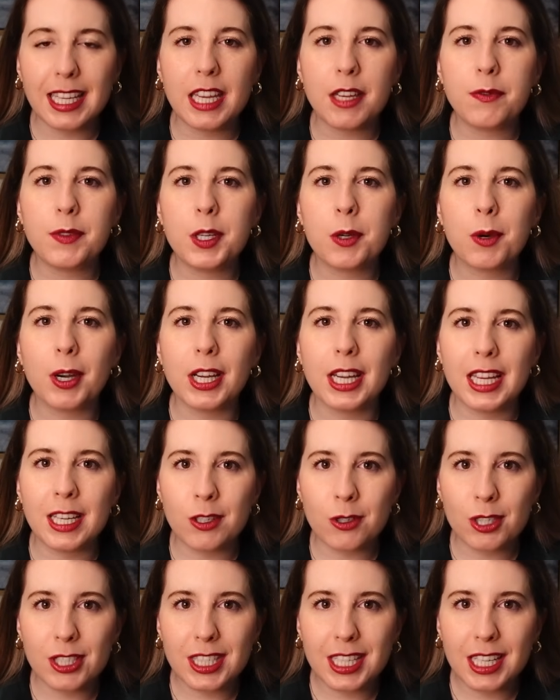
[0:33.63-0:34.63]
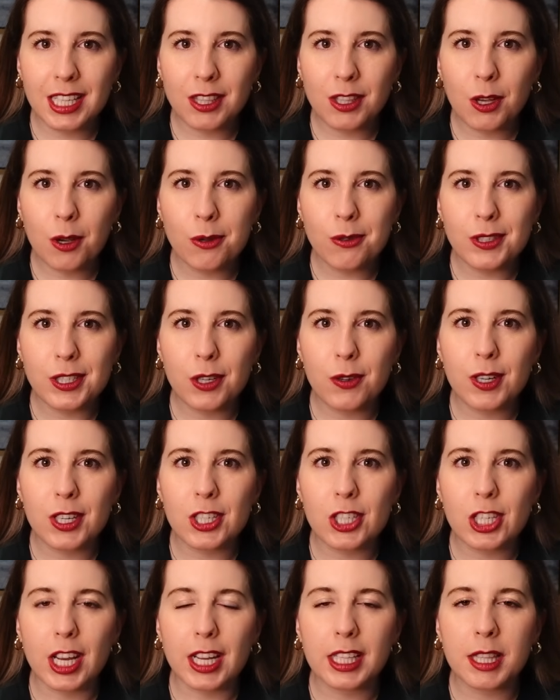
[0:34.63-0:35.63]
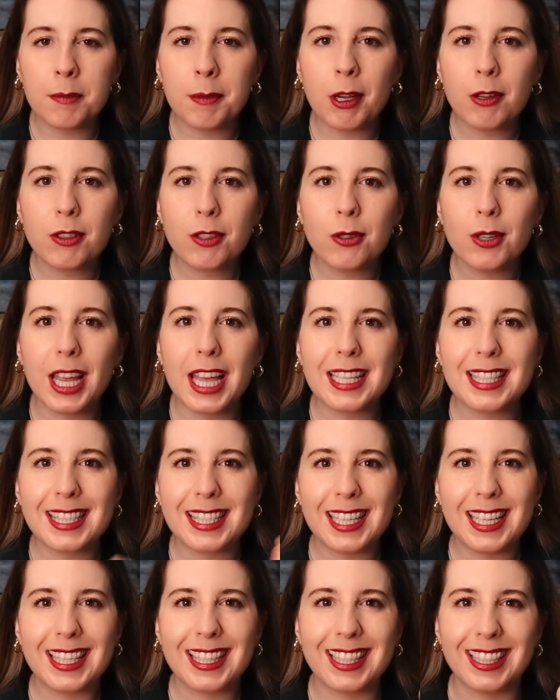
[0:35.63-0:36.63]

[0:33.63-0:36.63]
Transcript: If you are interested in those, you can check them out through Etsy.